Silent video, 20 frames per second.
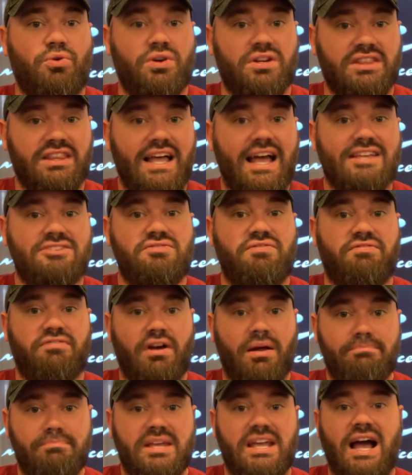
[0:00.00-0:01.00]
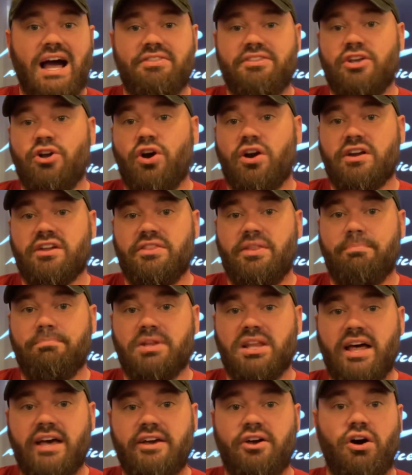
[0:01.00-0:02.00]
or less from beyond the arc in the
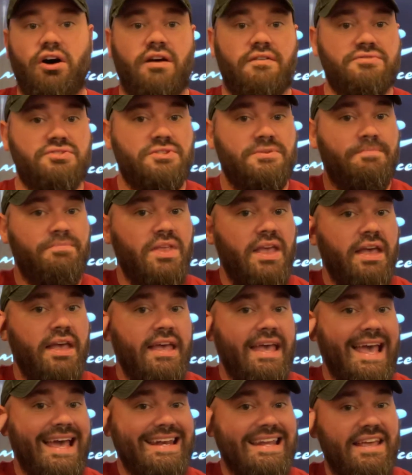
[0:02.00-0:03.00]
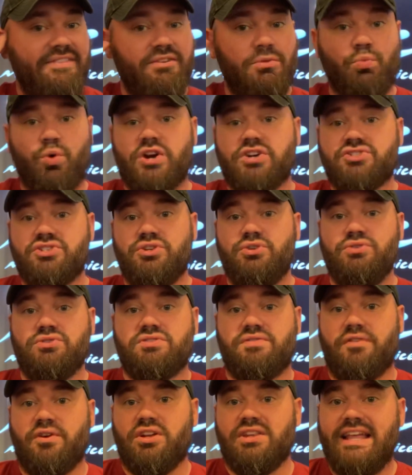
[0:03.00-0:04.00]
playoffs. And even worse
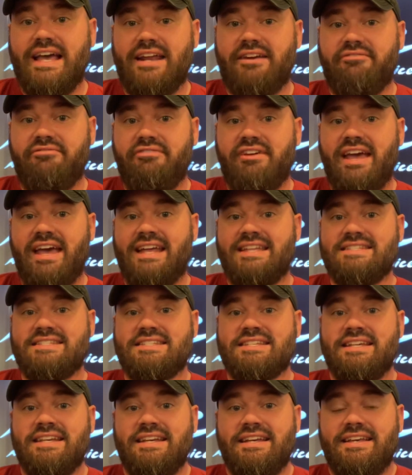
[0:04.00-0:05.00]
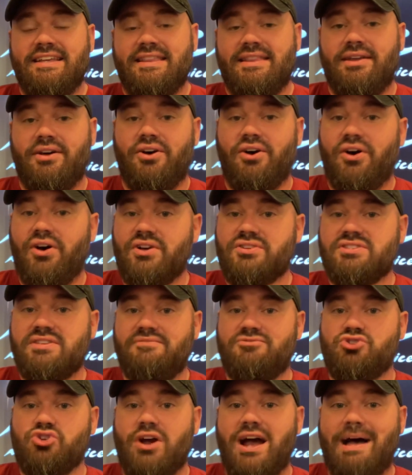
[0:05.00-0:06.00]
news for Atlanta fans, the Hawks
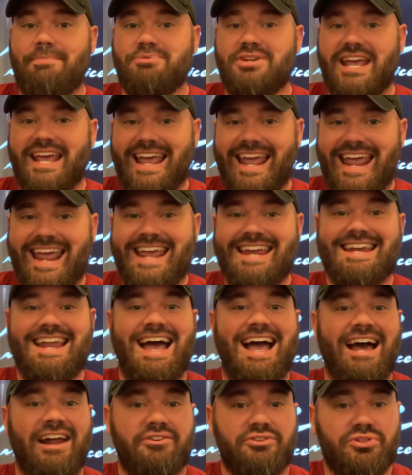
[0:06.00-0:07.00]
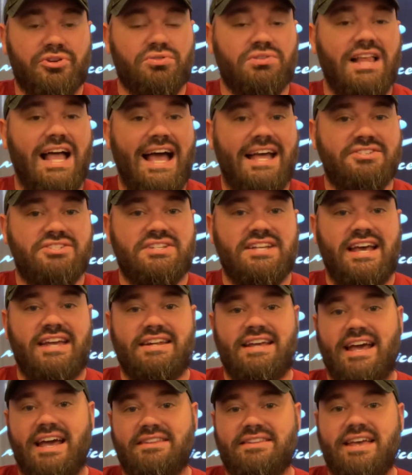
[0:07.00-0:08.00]
have dropped eight out of their last
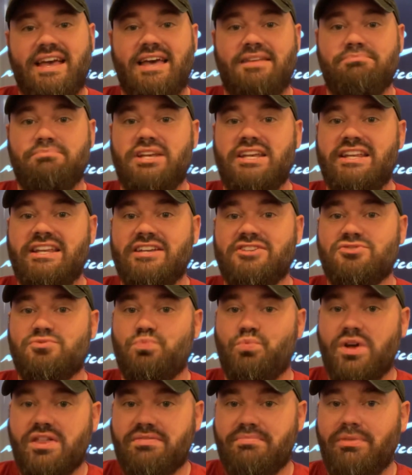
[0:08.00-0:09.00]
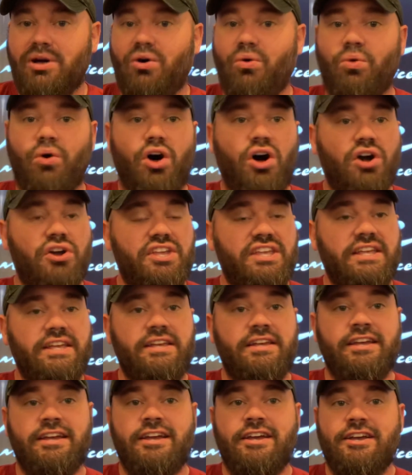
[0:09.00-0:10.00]
10 head to head meetings with
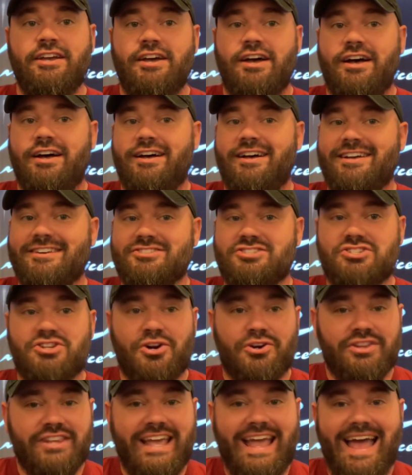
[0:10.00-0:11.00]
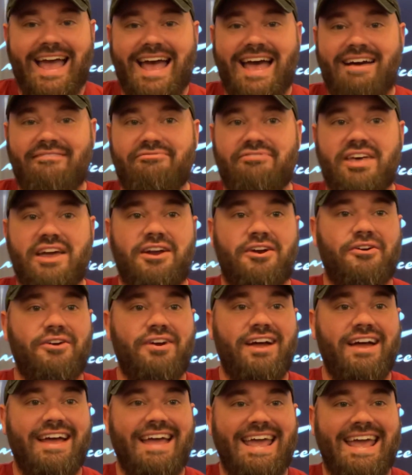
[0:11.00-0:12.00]
Milwaukee. Uh, certainly have
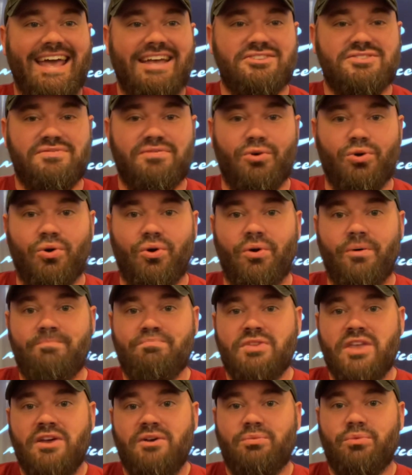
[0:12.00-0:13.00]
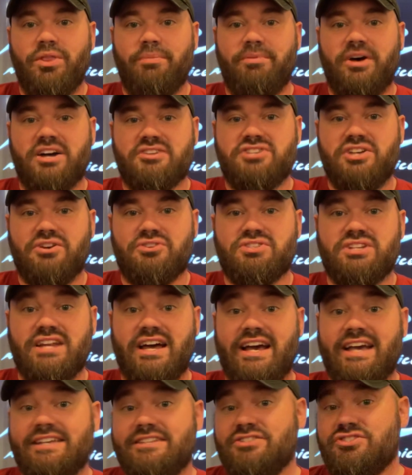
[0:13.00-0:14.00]
their uh, hands full with the Bucks here
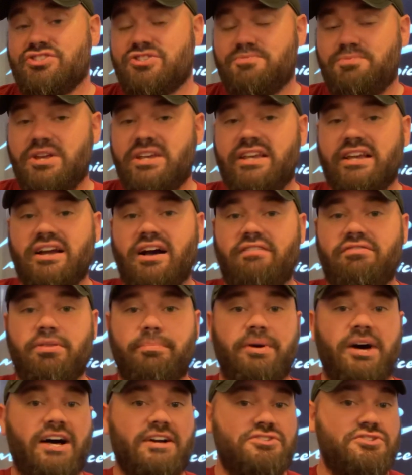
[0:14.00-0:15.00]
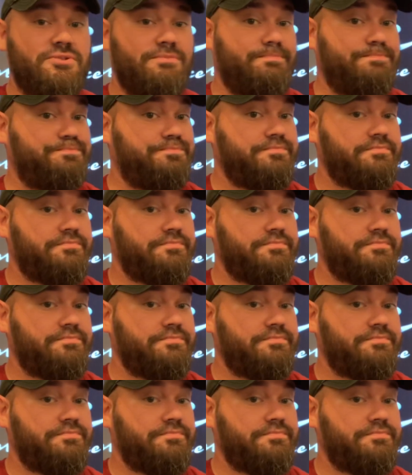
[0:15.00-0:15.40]
tonight. And speaking of the Bucks,